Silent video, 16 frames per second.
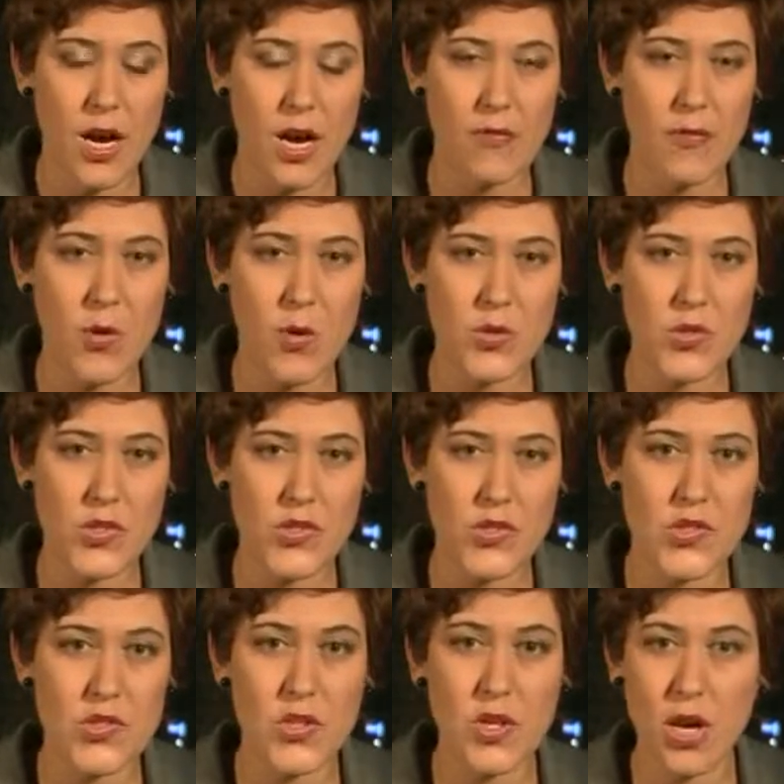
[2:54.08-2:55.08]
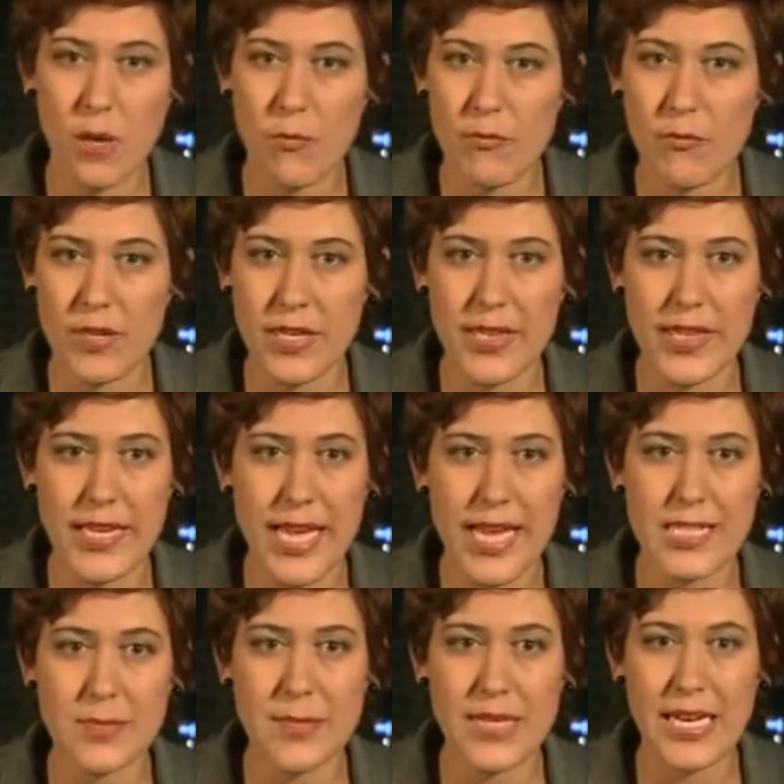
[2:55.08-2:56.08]
Of course, this is a conflict that
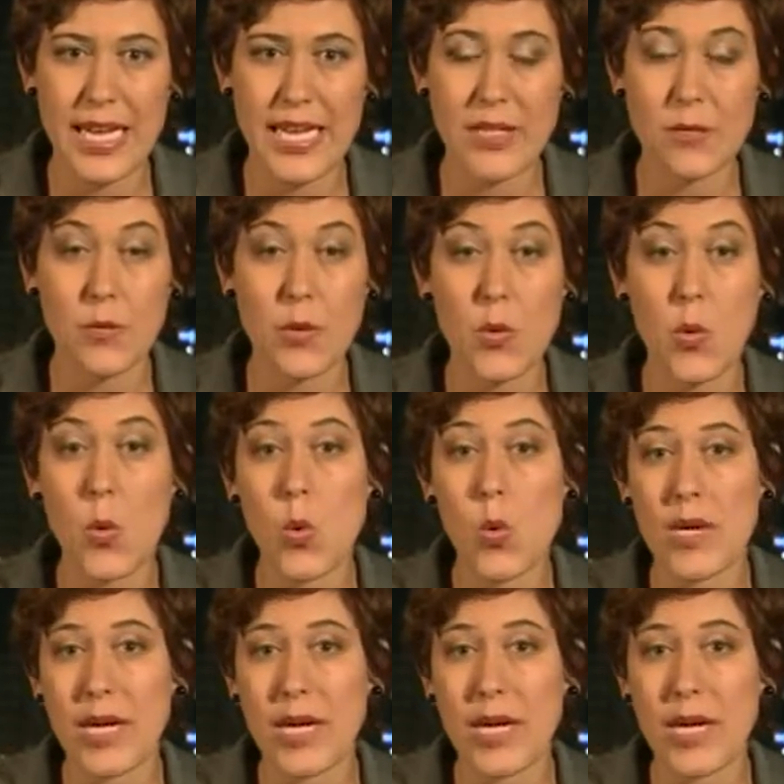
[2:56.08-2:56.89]
has been laden with all